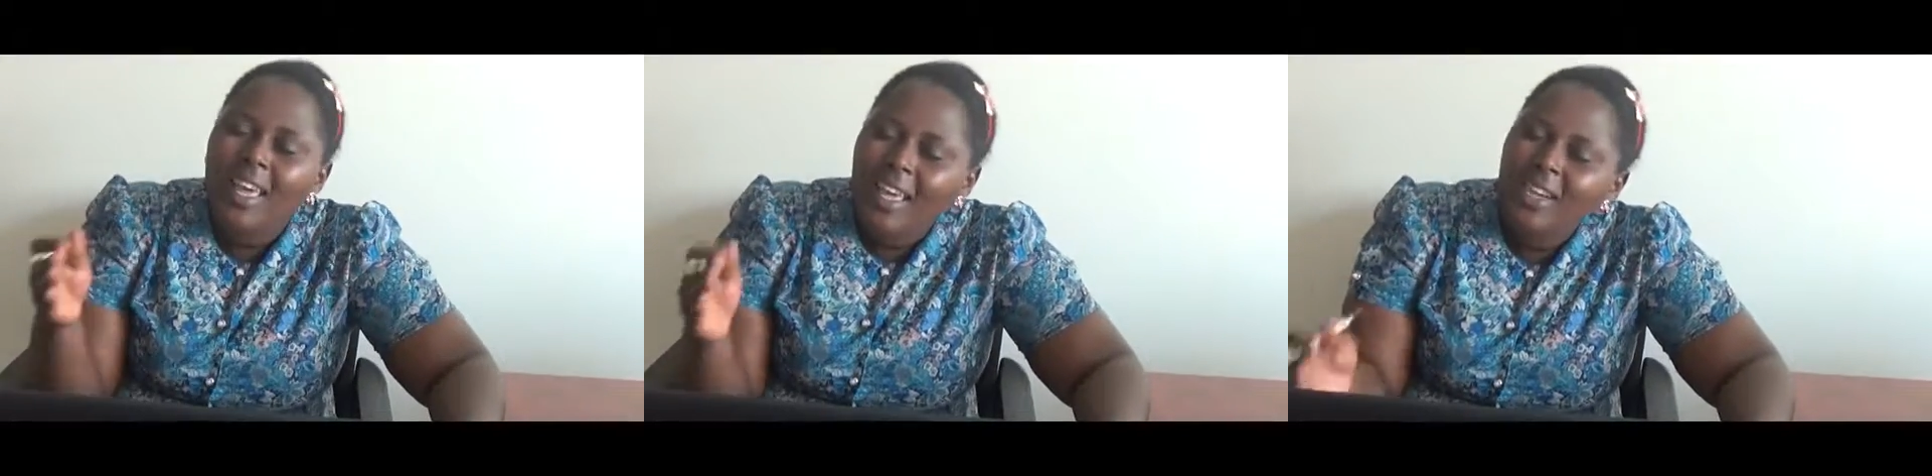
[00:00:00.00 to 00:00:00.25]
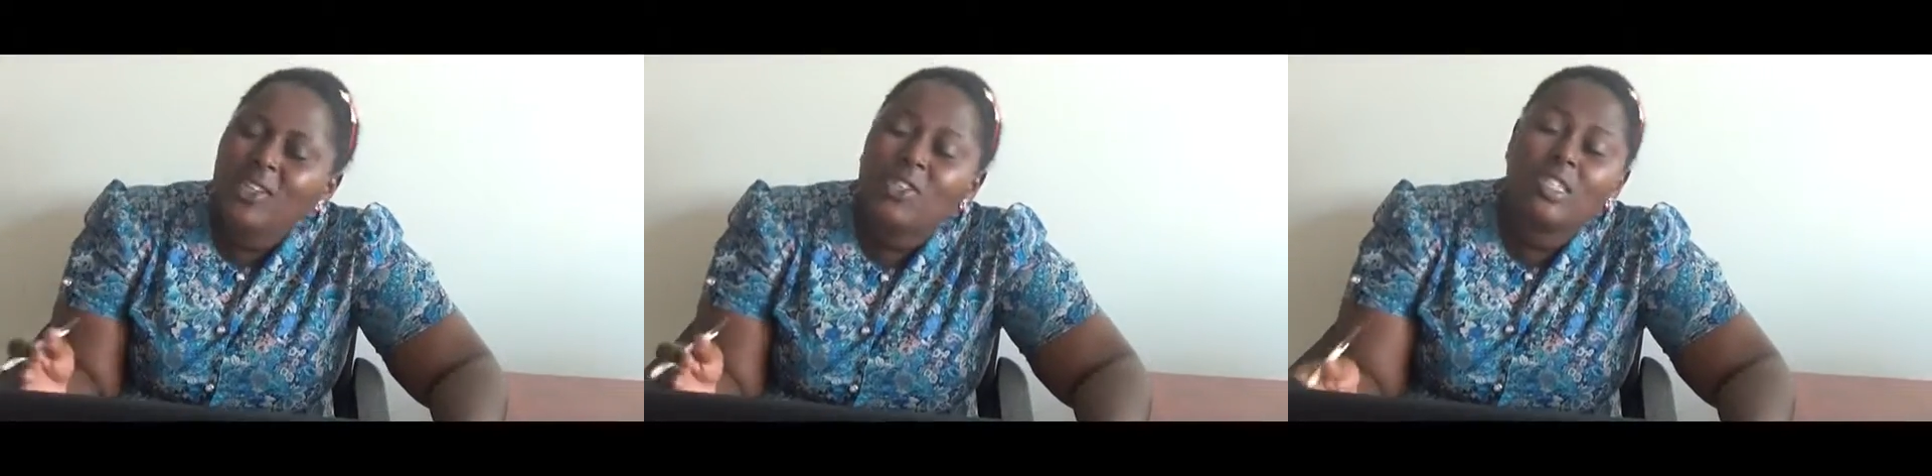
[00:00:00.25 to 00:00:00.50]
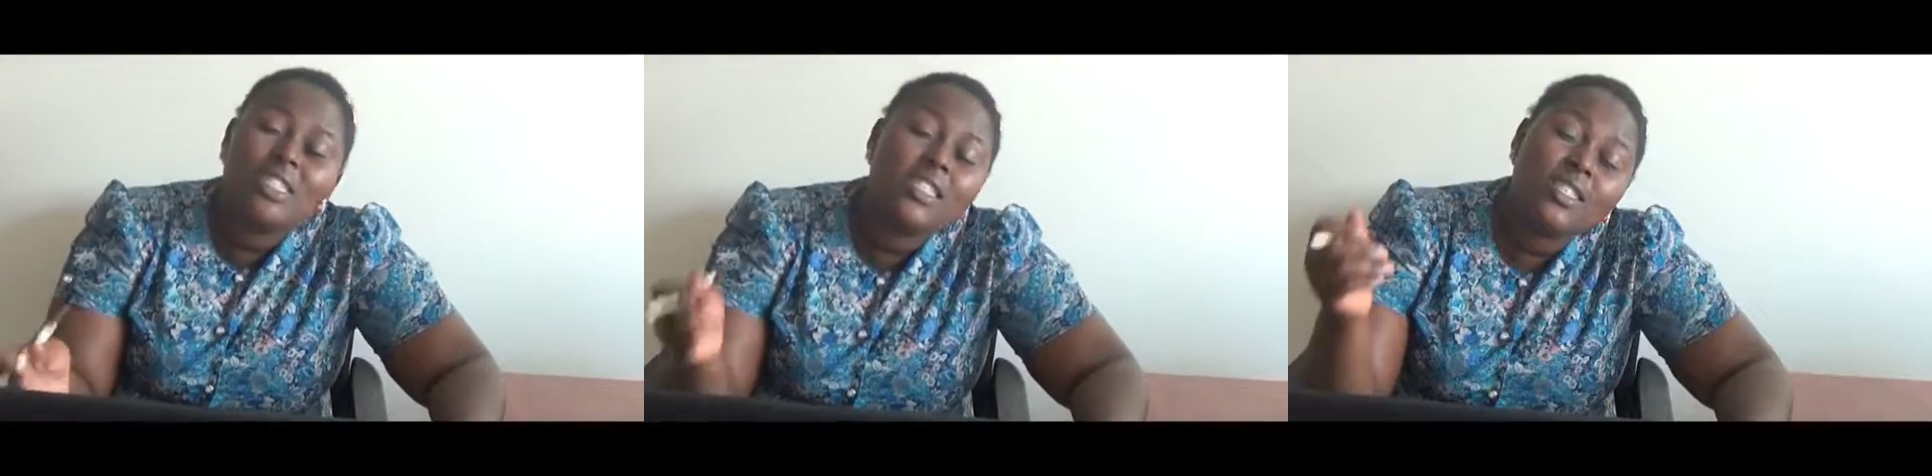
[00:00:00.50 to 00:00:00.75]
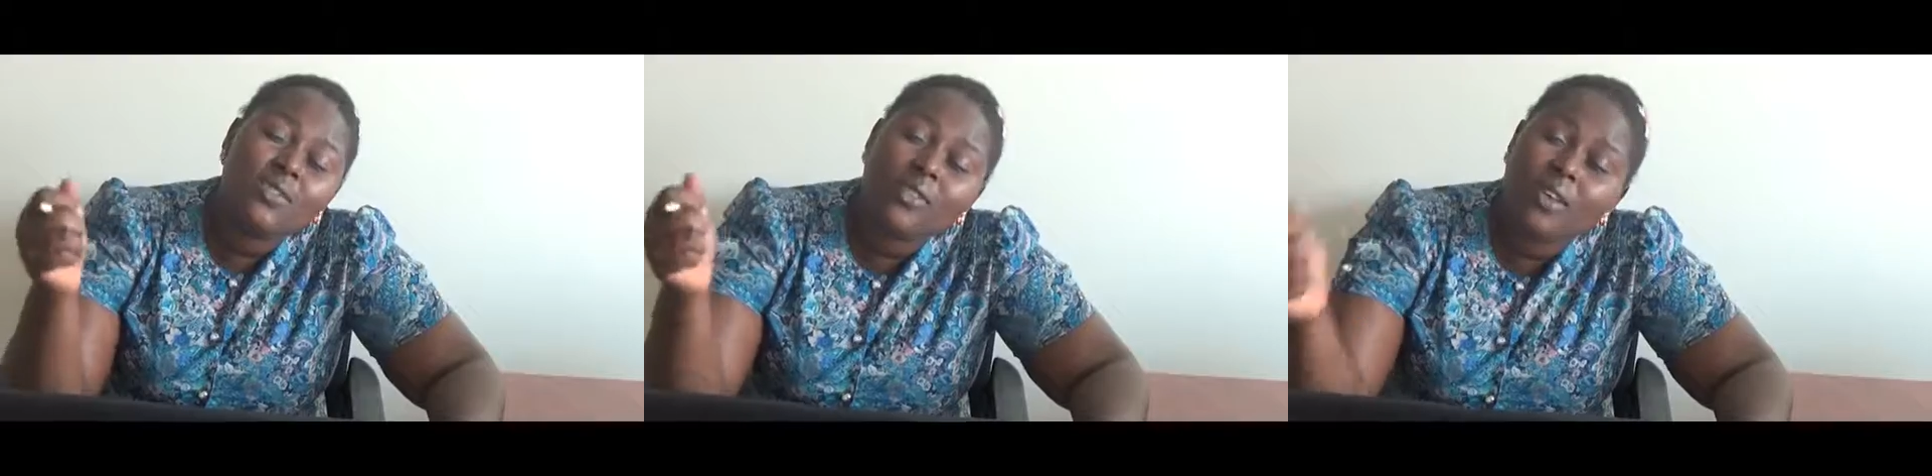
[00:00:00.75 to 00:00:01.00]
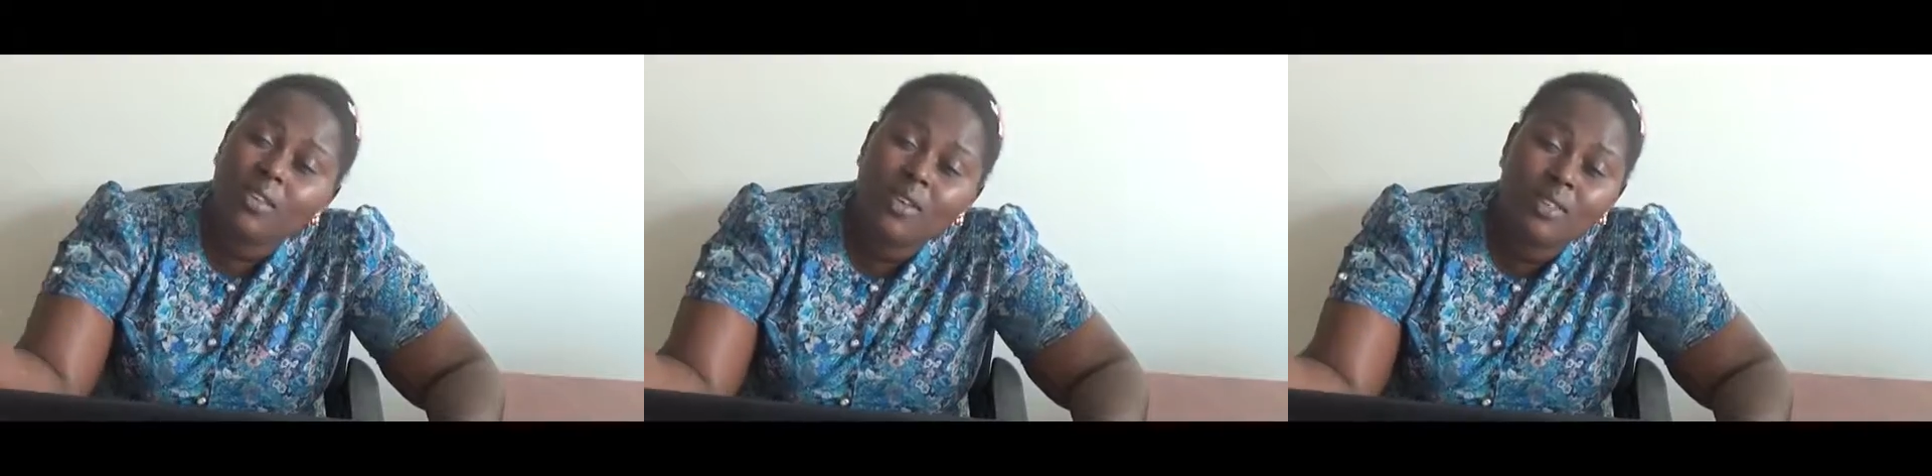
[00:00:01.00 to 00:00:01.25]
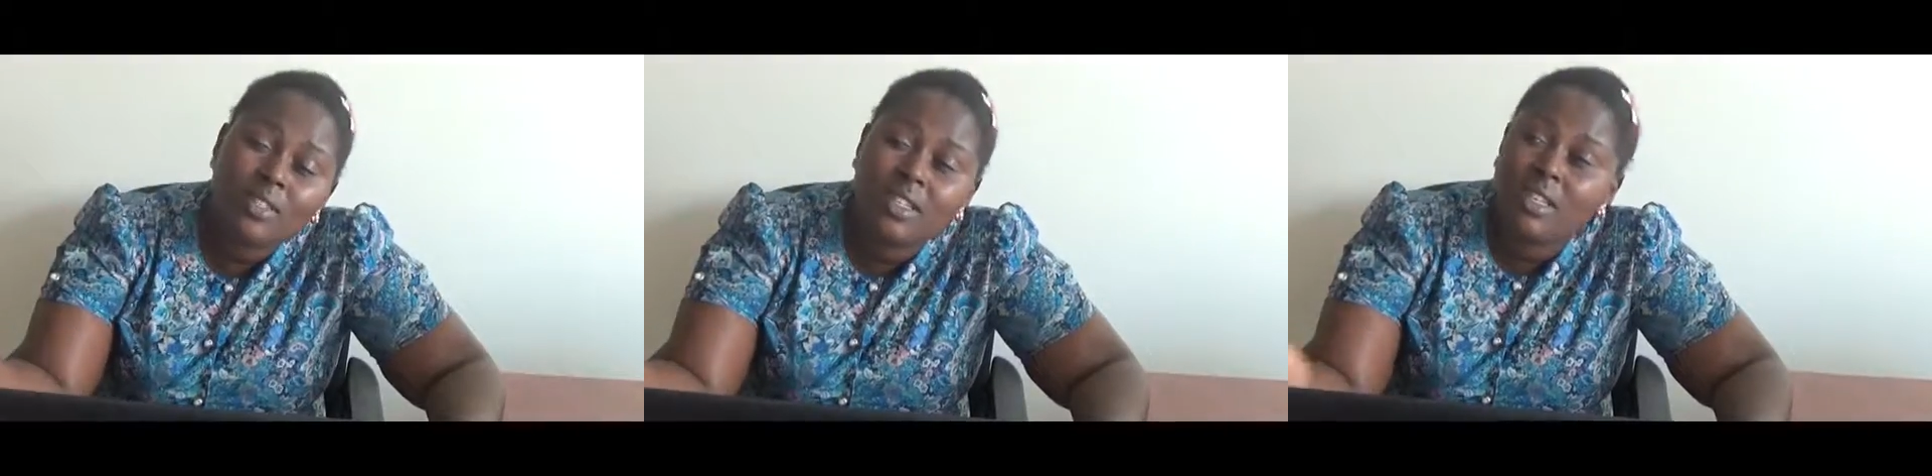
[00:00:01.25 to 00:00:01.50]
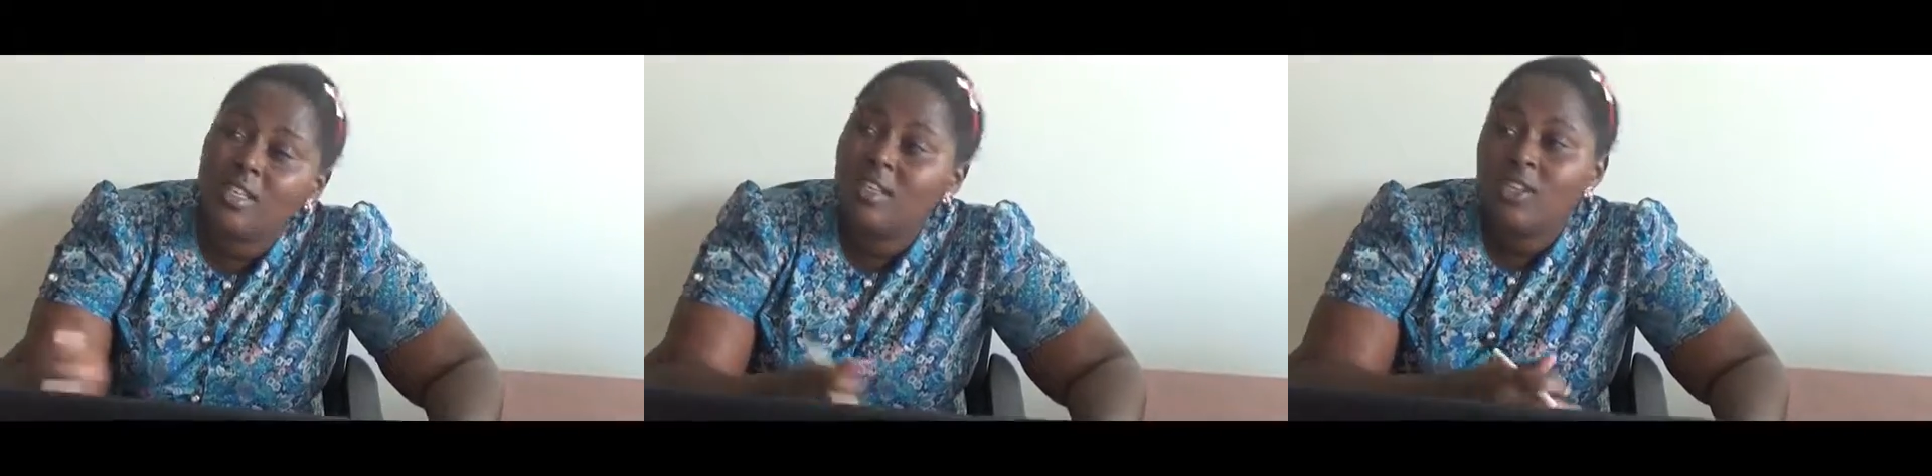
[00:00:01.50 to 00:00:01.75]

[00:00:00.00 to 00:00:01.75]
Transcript: Entrance is 5,000.